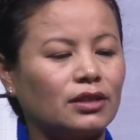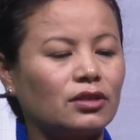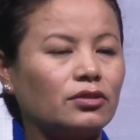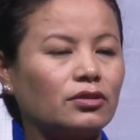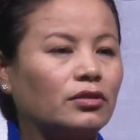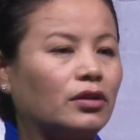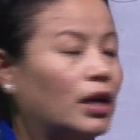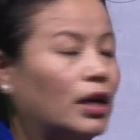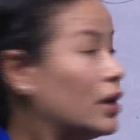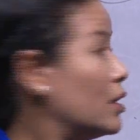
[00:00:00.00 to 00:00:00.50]

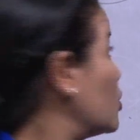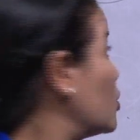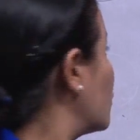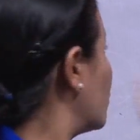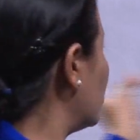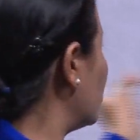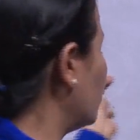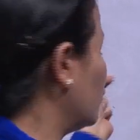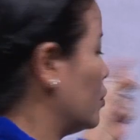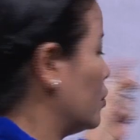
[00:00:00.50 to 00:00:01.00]
So I'll
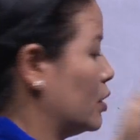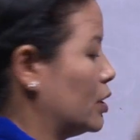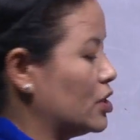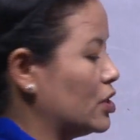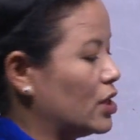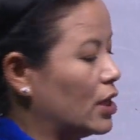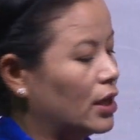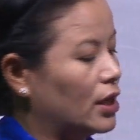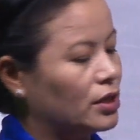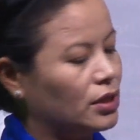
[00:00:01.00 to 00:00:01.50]
show you on the
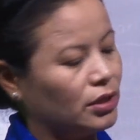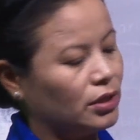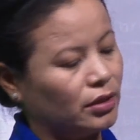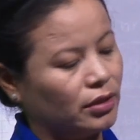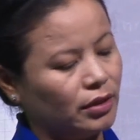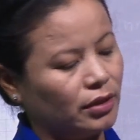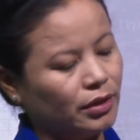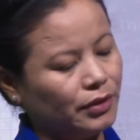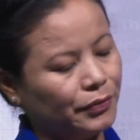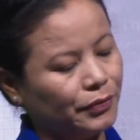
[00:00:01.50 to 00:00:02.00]
chart
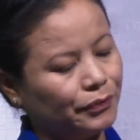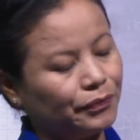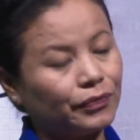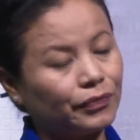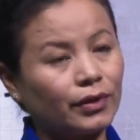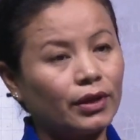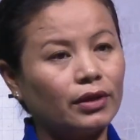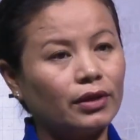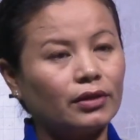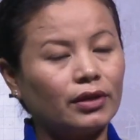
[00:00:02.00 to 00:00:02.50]
here,
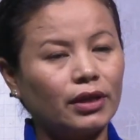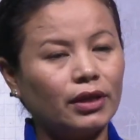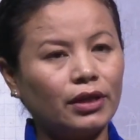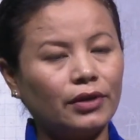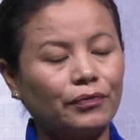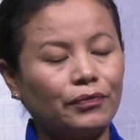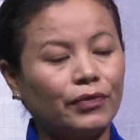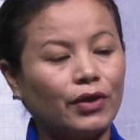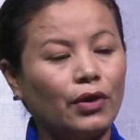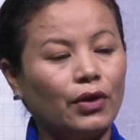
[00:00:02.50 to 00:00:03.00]
okay,
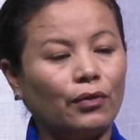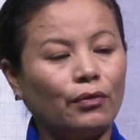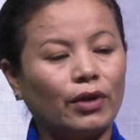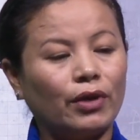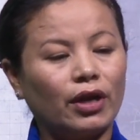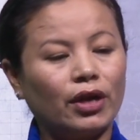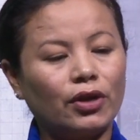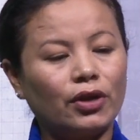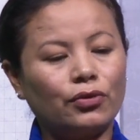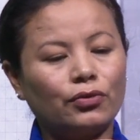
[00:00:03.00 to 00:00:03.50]

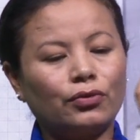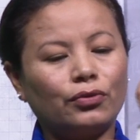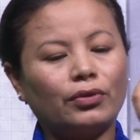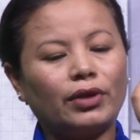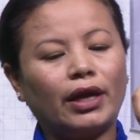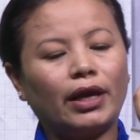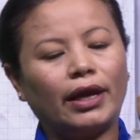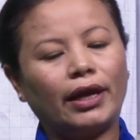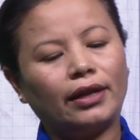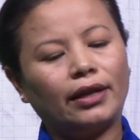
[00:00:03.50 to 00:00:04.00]
where you
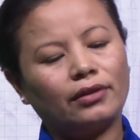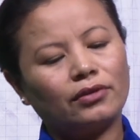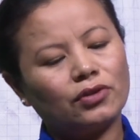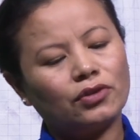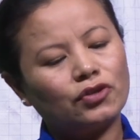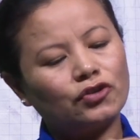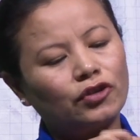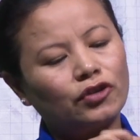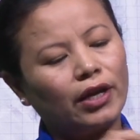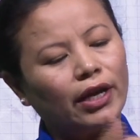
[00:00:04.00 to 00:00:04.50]
can
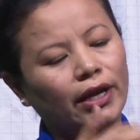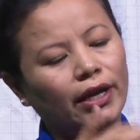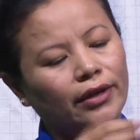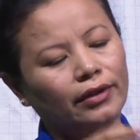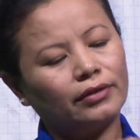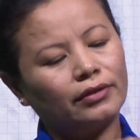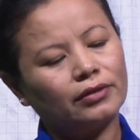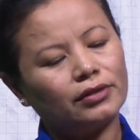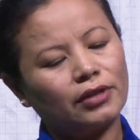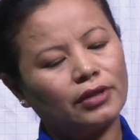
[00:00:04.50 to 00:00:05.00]

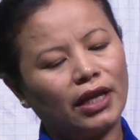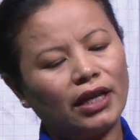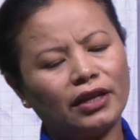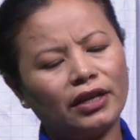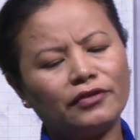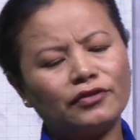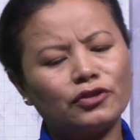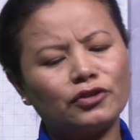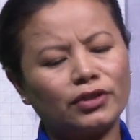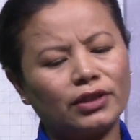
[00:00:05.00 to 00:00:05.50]
try. So I
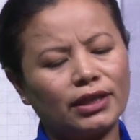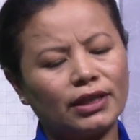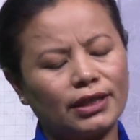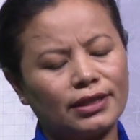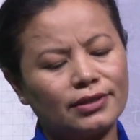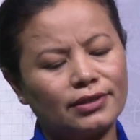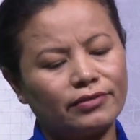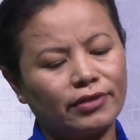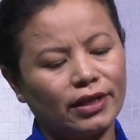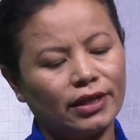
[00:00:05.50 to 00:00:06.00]
love doing
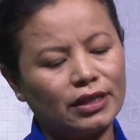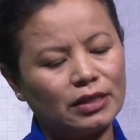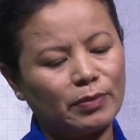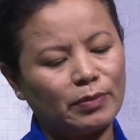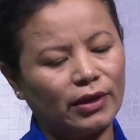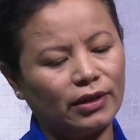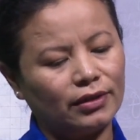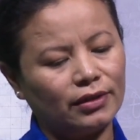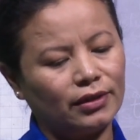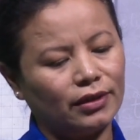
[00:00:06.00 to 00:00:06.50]
this, right?
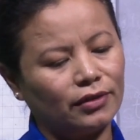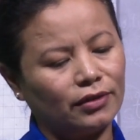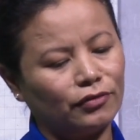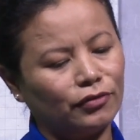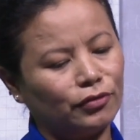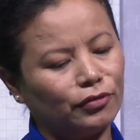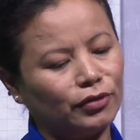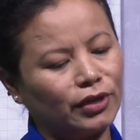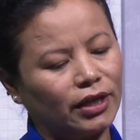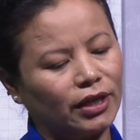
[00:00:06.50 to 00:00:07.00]
Speleton,
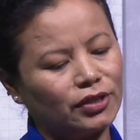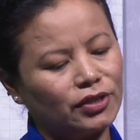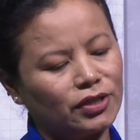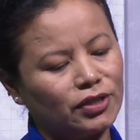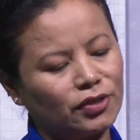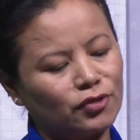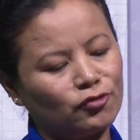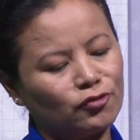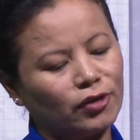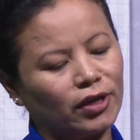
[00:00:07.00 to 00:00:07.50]
you can
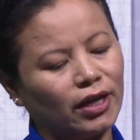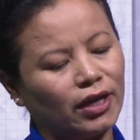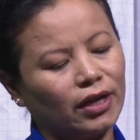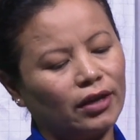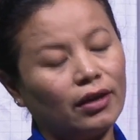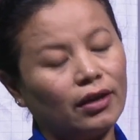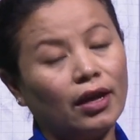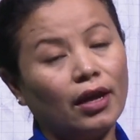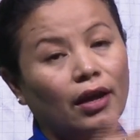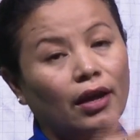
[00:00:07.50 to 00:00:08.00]
just
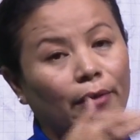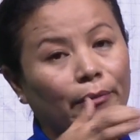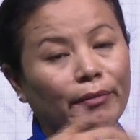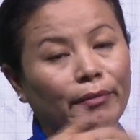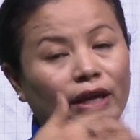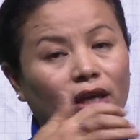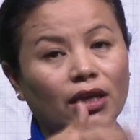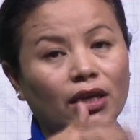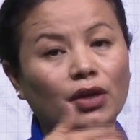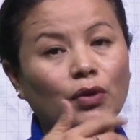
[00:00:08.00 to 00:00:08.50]
try
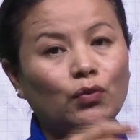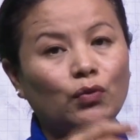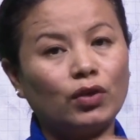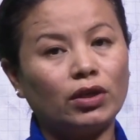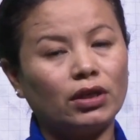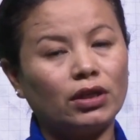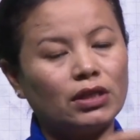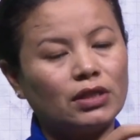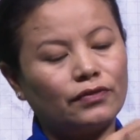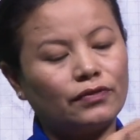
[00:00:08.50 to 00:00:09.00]
making
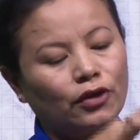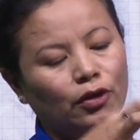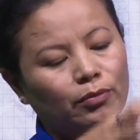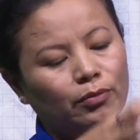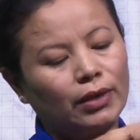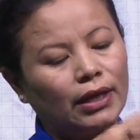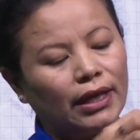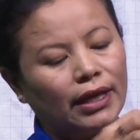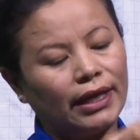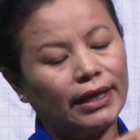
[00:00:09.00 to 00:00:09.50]
words
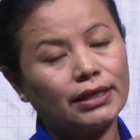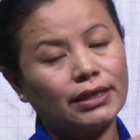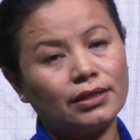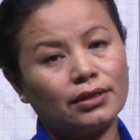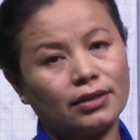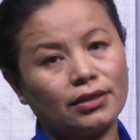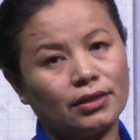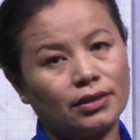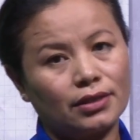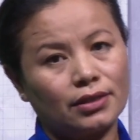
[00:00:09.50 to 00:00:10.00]
from the
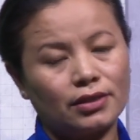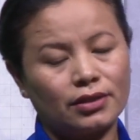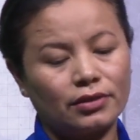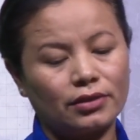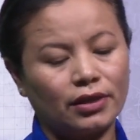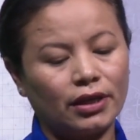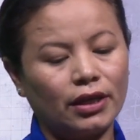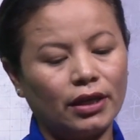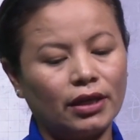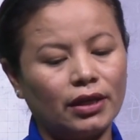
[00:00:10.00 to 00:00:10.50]
letters,
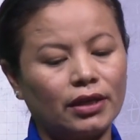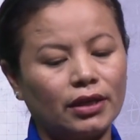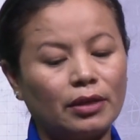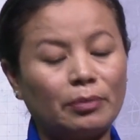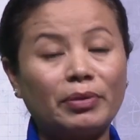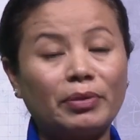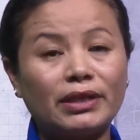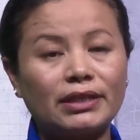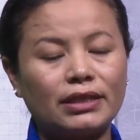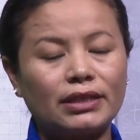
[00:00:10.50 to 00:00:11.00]
okay, in the
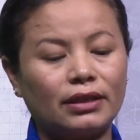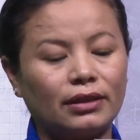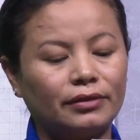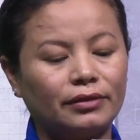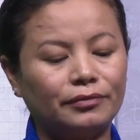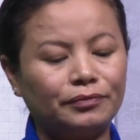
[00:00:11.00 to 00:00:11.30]
puzzle.